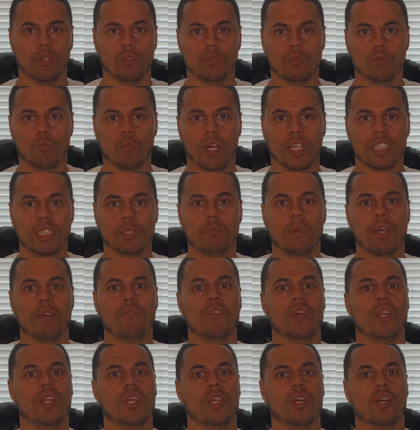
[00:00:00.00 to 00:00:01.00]
watching my
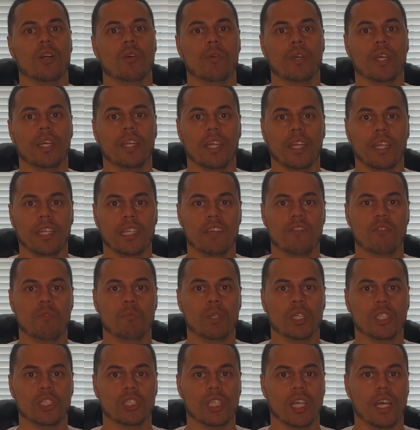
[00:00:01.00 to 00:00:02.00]
video and giving
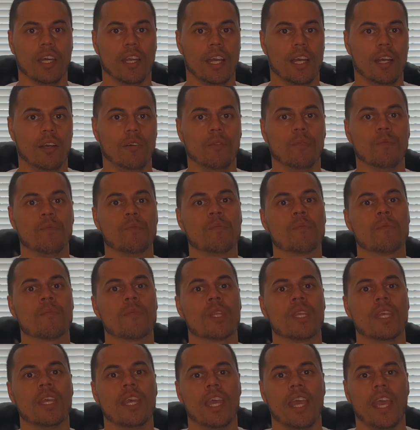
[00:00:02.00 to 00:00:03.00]
me a shout out.
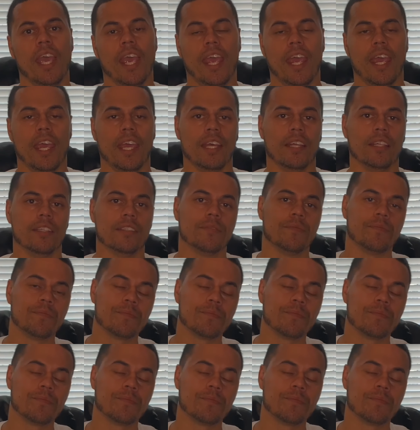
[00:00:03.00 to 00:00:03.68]
And